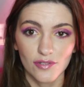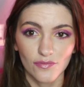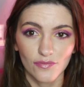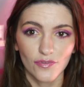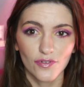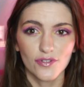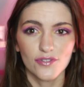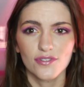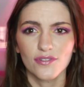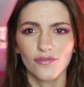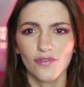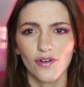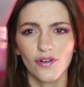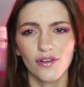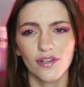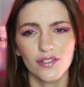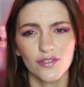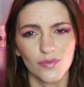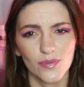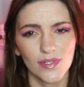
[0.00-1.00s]
First of all,
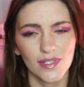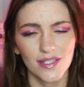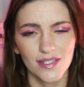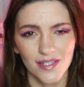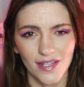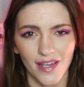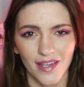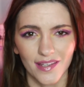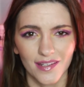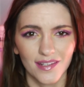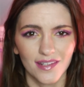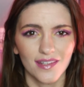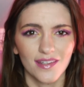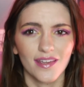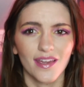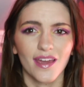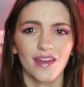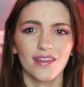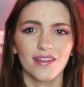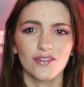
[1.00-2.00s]
it's really tiny,
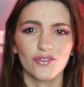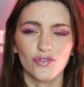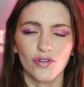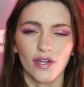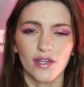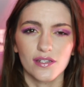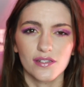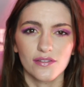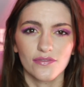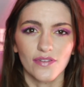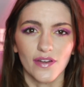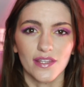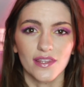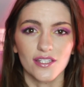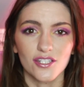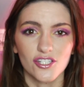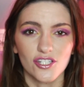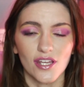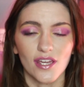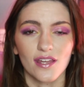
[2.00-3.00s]
and then trying to find the
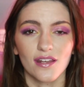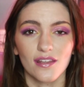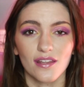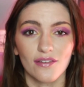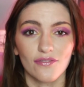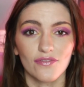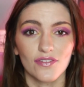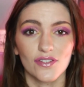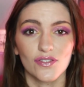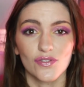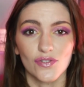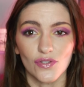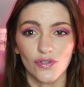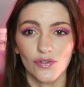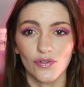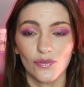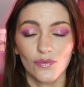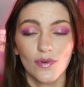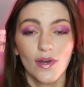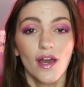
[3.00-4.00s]
shade that fits
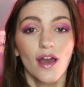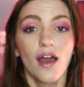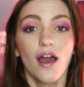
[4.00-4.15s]
you,